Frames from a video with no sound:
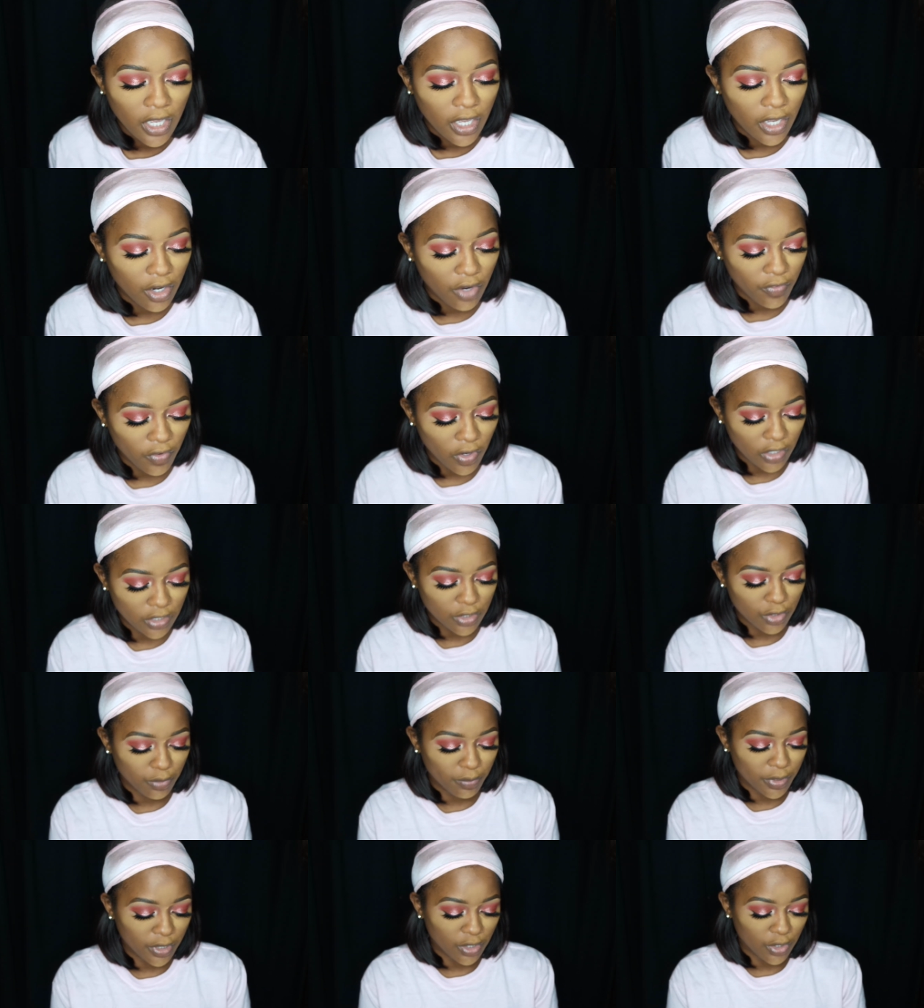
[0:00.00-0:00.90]
And I've
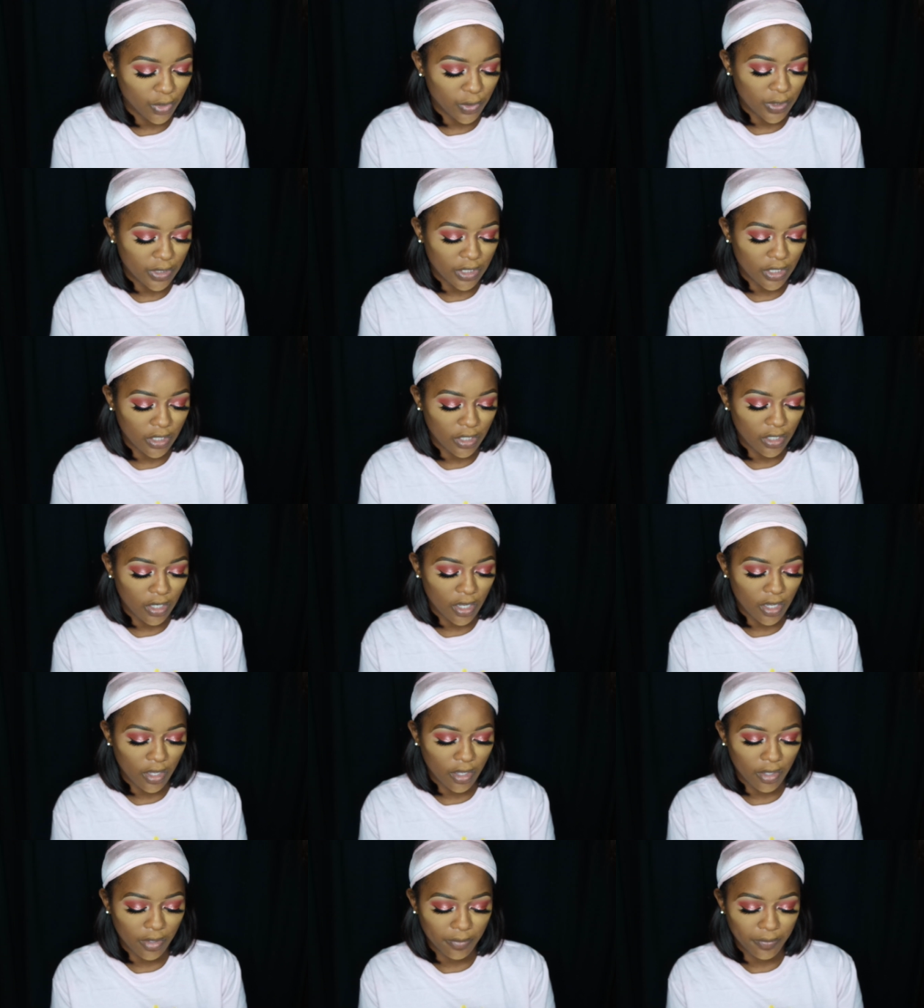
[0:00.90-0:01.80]
also been using
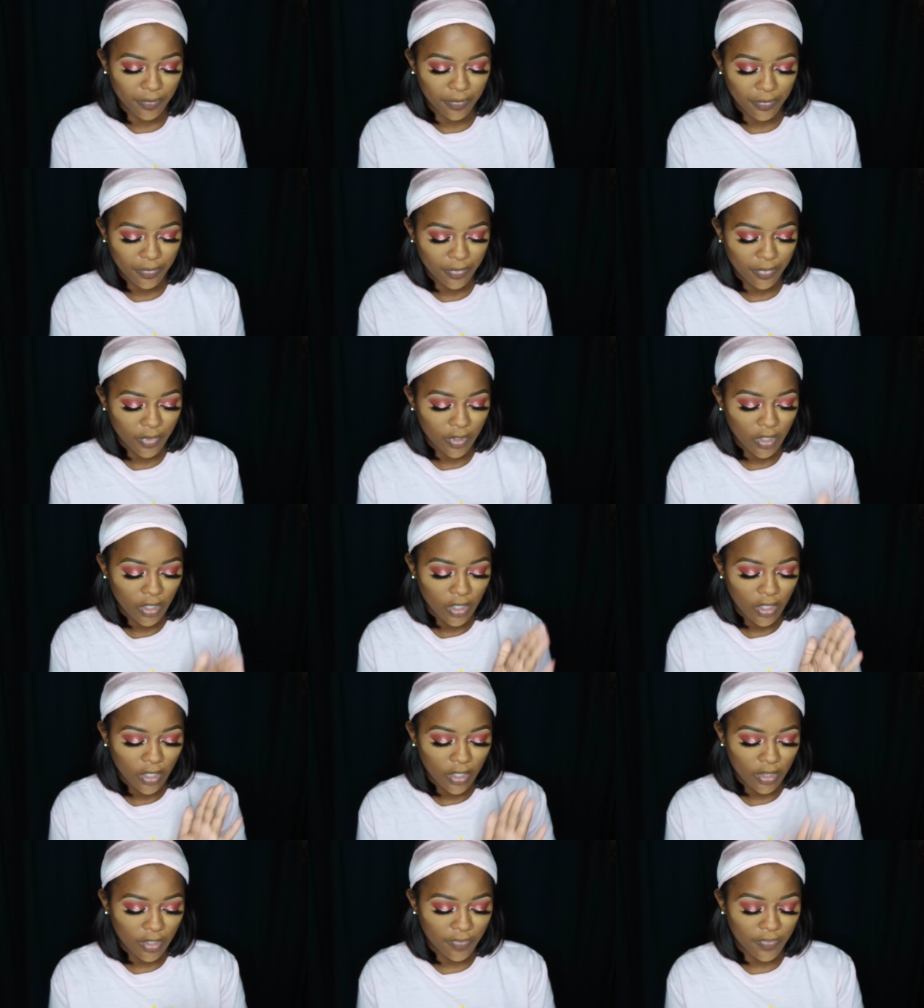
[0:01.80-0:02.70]

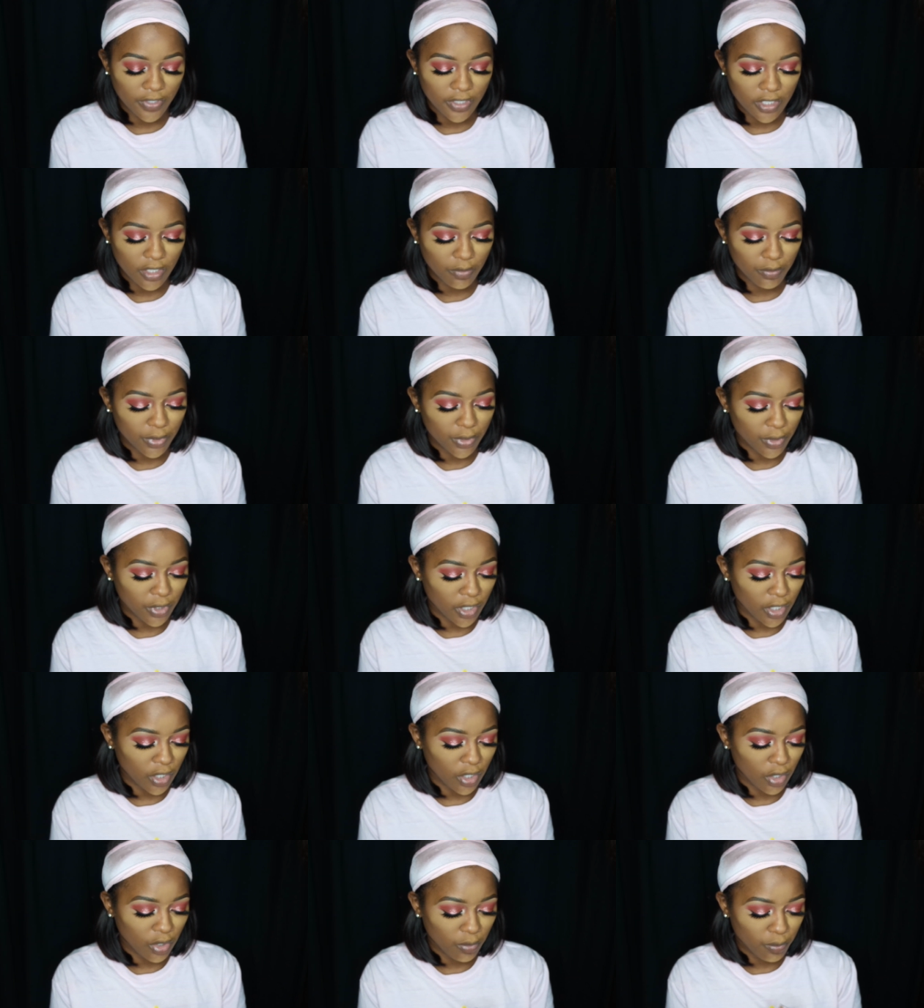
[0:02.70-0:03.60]
the Fenty
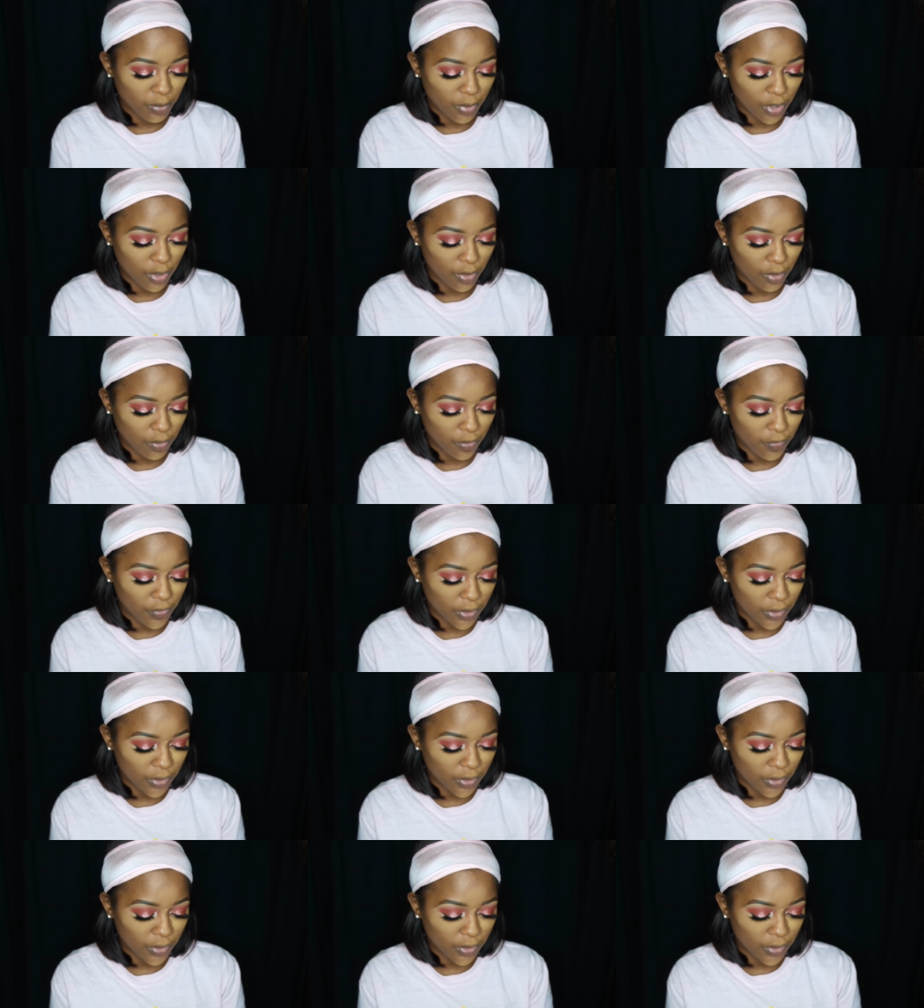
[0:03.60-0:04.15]
Beauty Pro